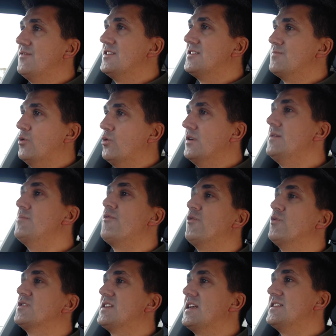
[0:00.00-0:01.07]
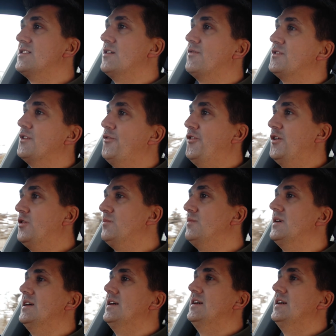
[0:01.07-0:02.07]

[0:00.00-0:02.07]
This morning, before setting off to film,